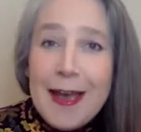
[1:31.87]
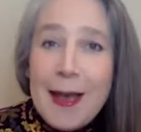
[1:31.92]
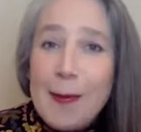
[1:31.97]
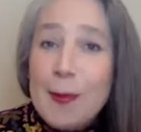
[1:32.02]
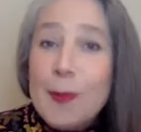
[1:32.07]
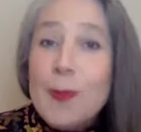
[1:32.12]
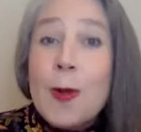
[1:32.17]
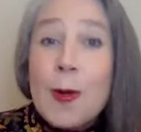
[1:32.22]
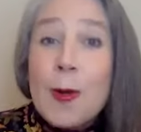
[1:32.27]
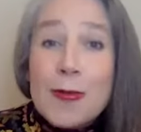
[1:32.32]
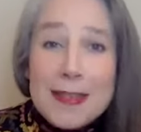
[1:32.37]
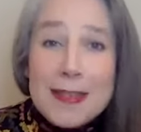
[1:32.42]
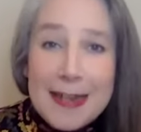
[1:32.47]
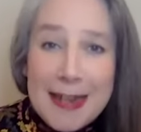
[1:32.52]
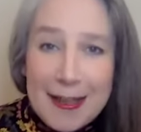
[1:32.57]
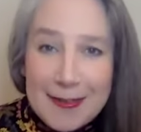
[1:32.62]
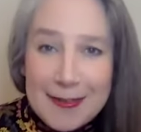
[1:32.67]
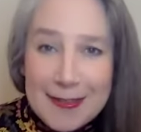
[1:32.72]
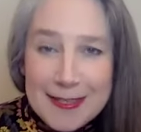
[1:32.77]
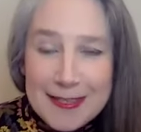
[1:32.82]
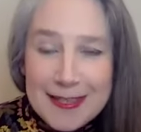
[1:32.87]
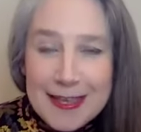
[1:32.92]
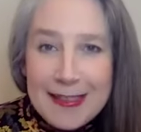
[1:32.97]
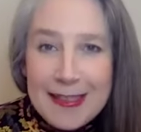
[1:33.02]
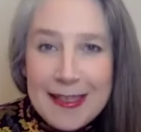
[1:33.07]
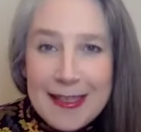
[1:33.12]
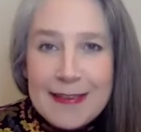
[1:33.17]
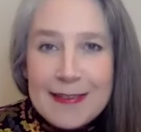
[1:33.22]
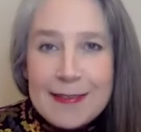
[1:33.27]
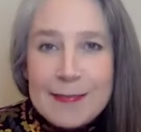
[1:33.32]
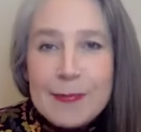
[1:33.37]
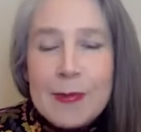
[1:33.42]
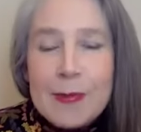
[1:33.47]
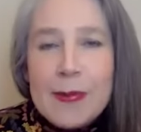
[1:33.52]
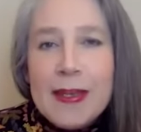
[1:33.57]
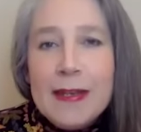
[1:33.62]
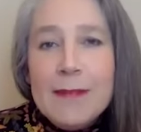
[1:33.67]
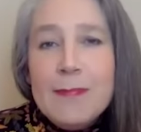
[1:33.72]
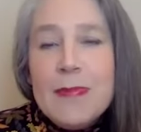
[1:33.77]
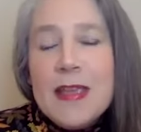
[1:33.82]
And you're not allowed to say that as a
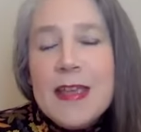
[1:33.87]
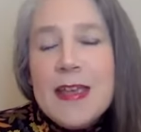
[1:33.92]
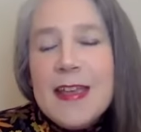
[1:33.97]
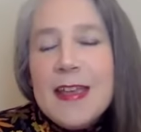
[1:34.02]
woman.